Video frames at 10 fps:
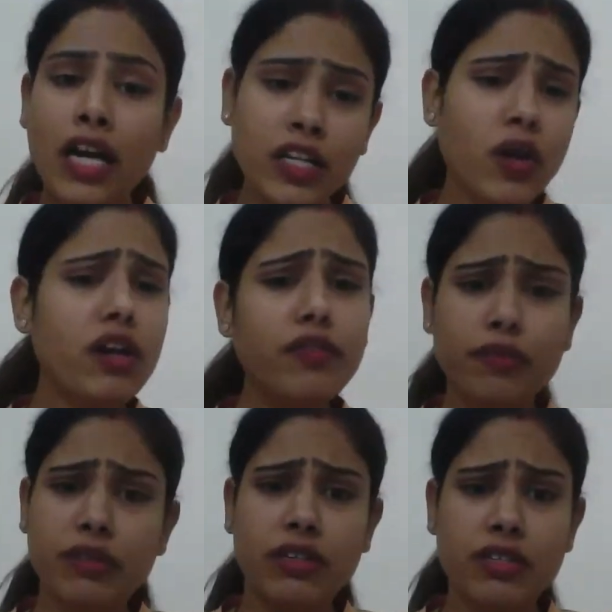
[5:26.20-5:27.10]
a lot
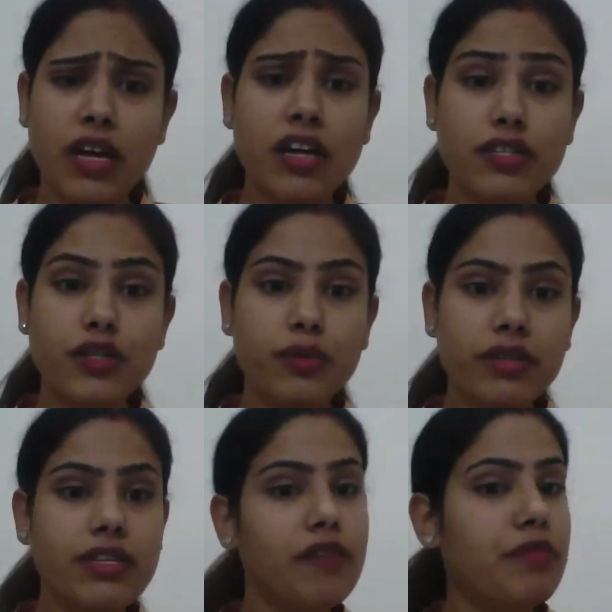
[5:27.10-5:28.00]
of our
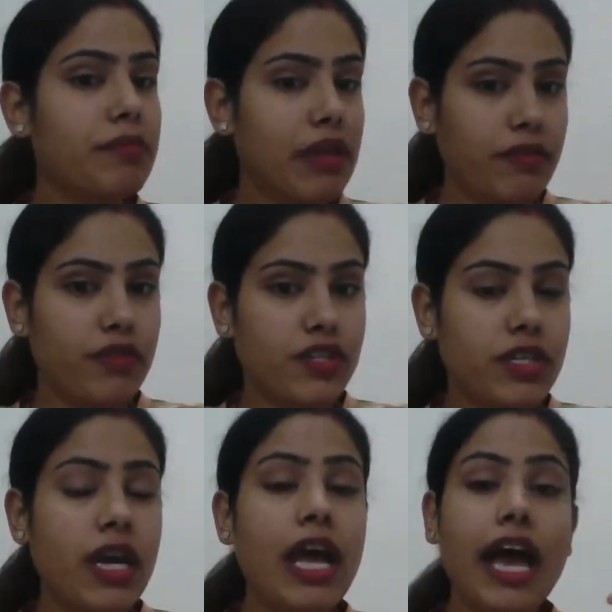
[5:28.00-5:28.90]
students have been
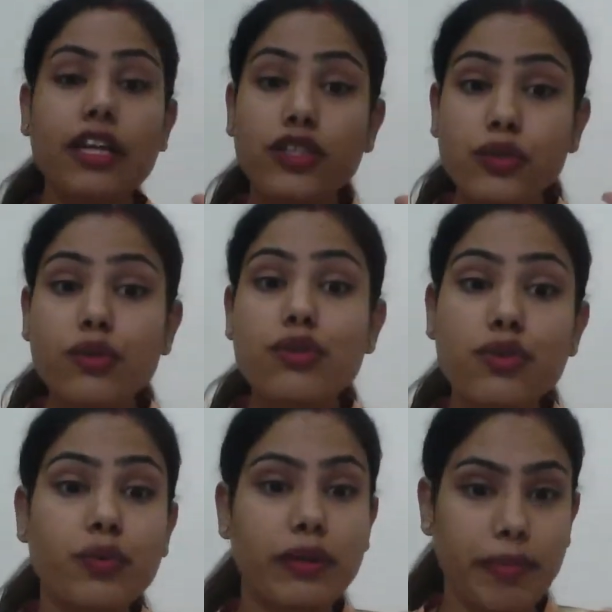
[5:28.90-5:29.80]
benefited, and you
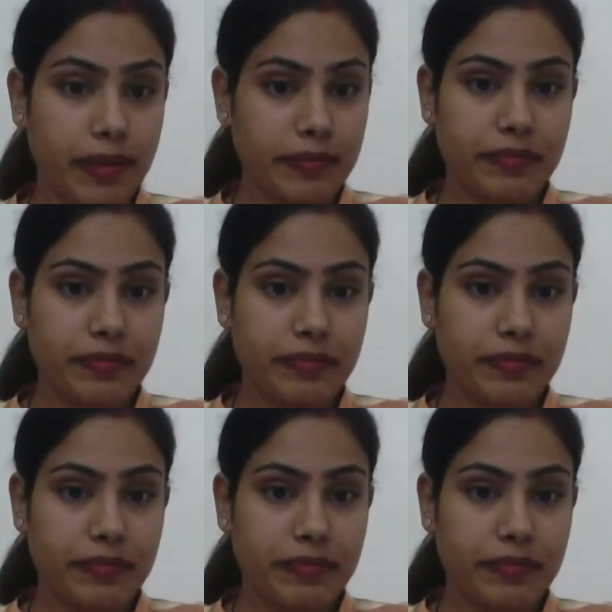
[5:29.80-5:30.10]
too will be.